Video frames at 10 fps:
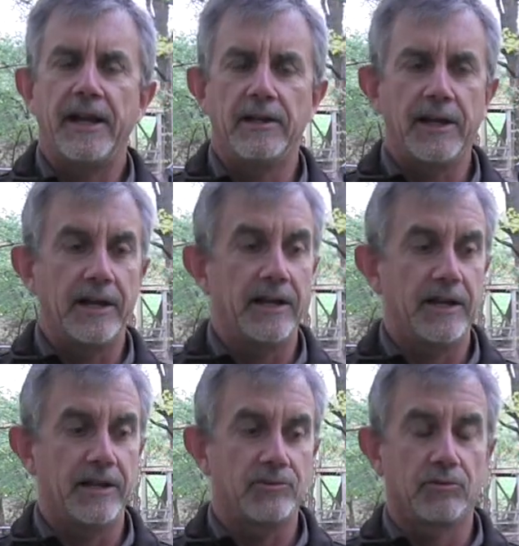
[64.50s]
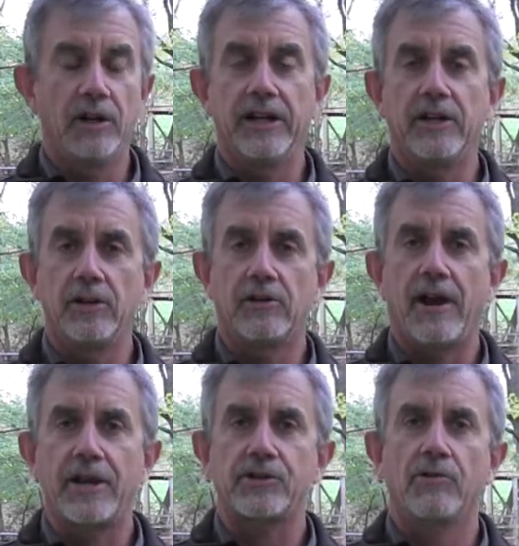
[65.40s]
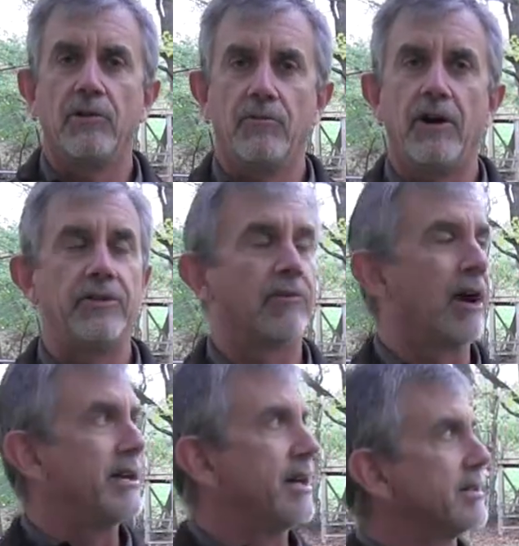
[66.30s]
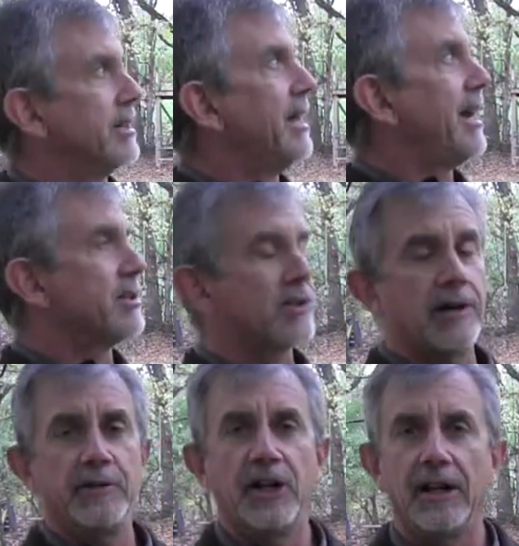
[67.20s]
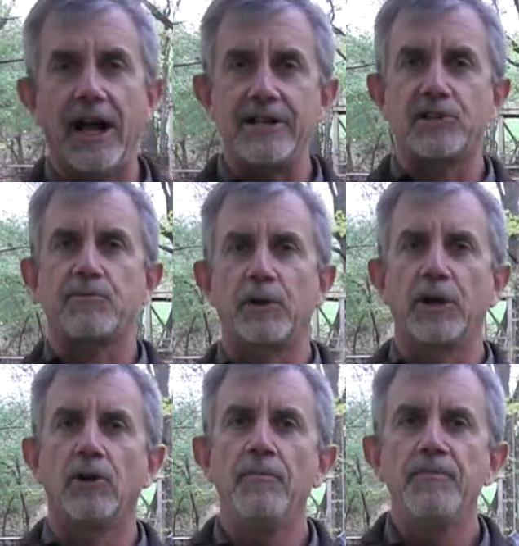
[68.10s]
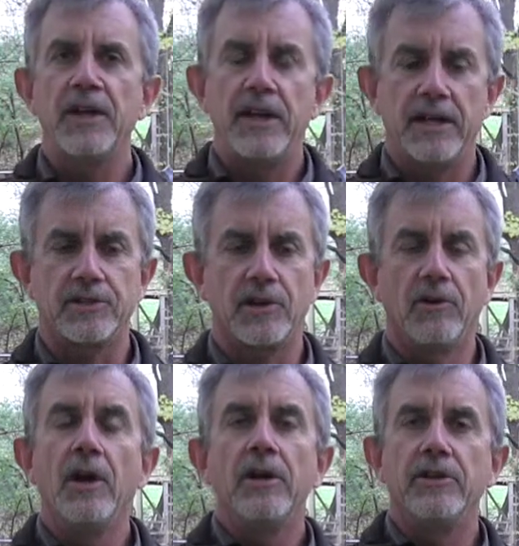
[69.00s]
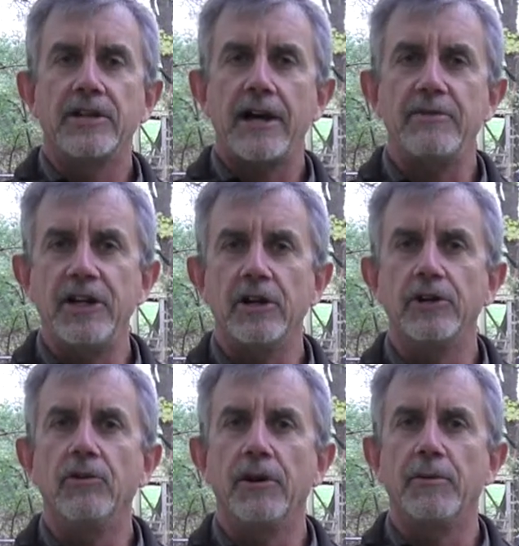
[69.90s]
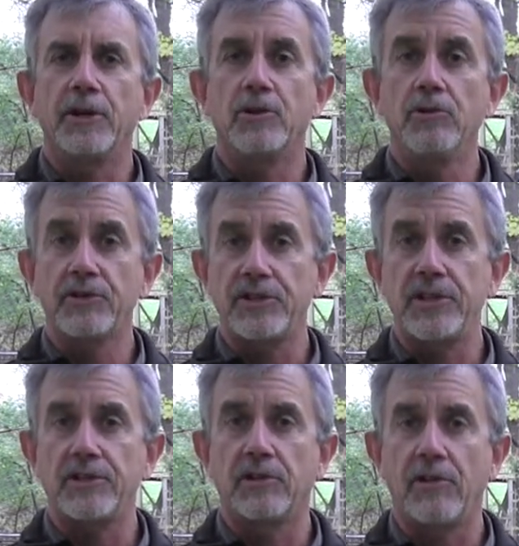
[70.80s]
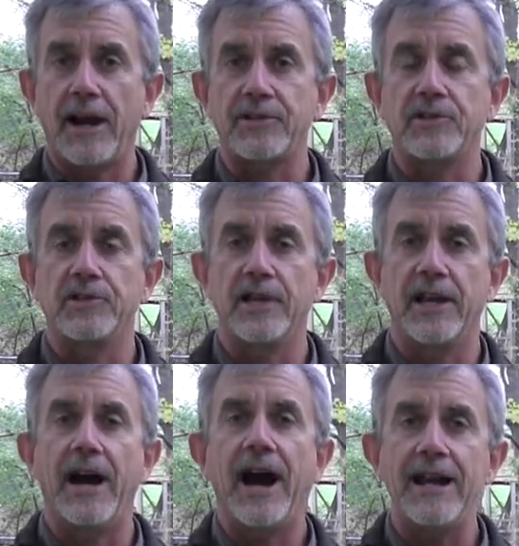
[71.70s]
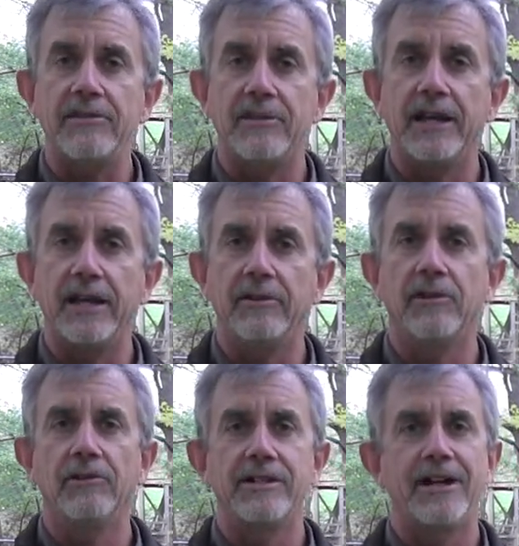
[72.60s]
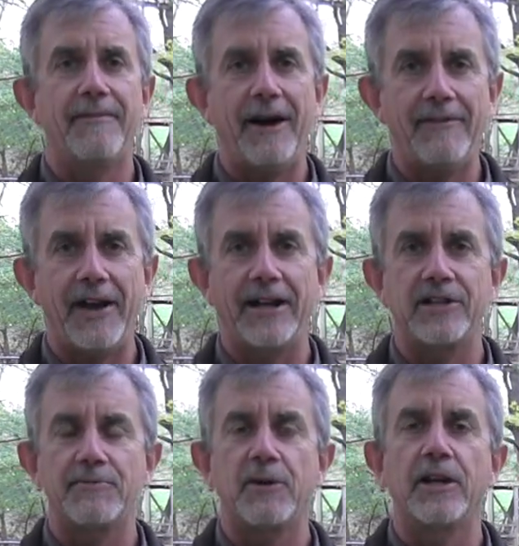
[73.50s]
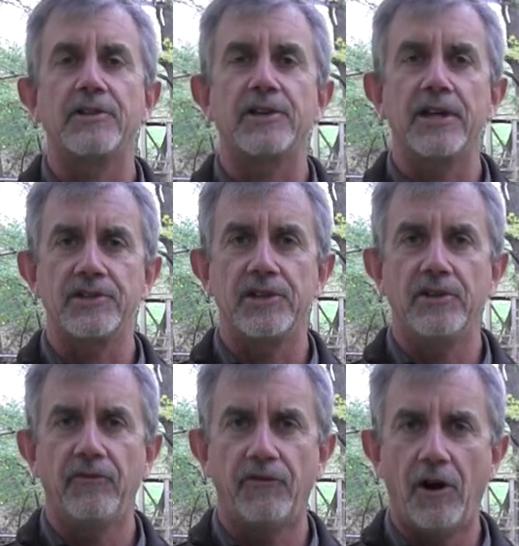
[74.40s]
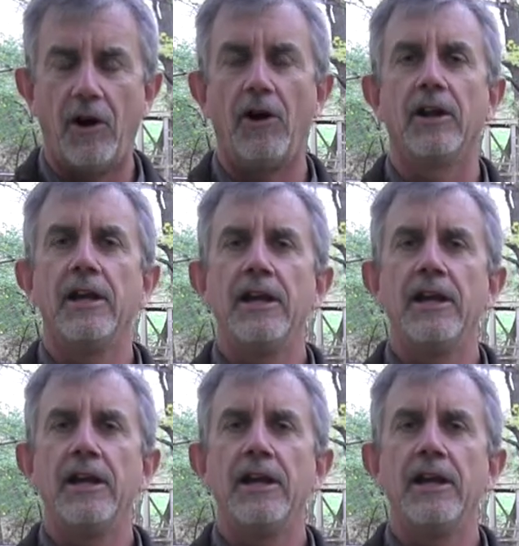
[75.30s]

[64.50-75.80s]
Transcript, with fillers: and, and it's really good grass growing weather right now. Today, it's coming a light sprinkle, and so the time of year you want to put cool season grasses in, I think, the only time I've had experience is in the fall.